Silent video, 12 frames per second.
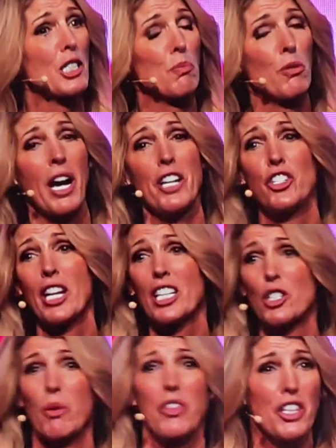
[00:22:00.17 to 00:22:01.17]

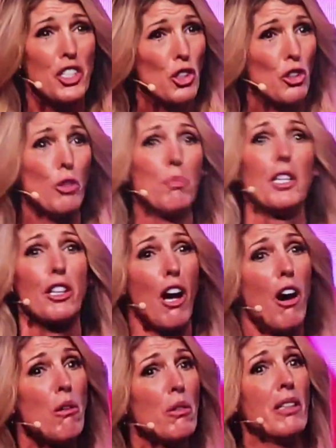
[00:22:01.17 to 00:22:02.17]
projects with this group
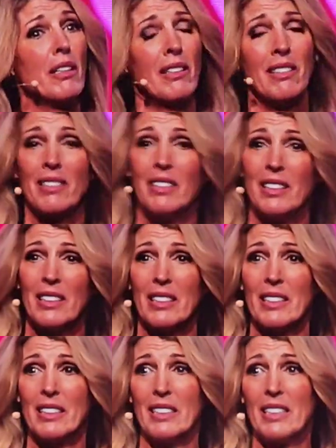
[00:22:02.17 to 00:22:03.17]
alone,
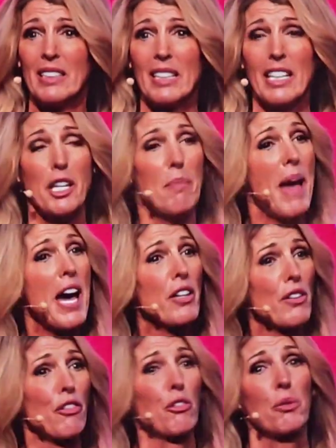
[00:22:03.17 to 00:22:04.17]
in the matter
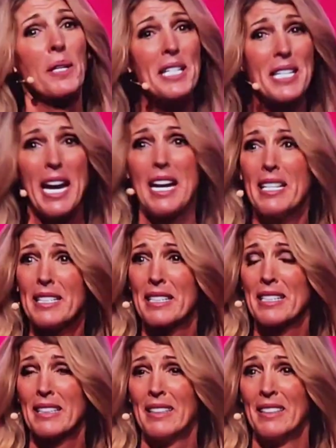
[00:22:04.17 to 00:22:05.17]
of 3
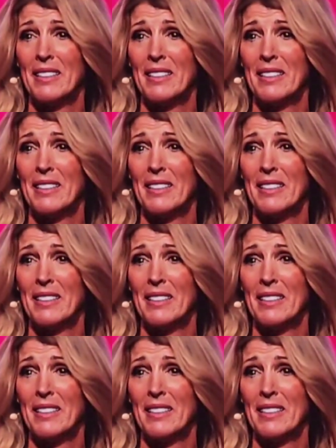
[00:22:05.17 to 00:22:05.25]
days,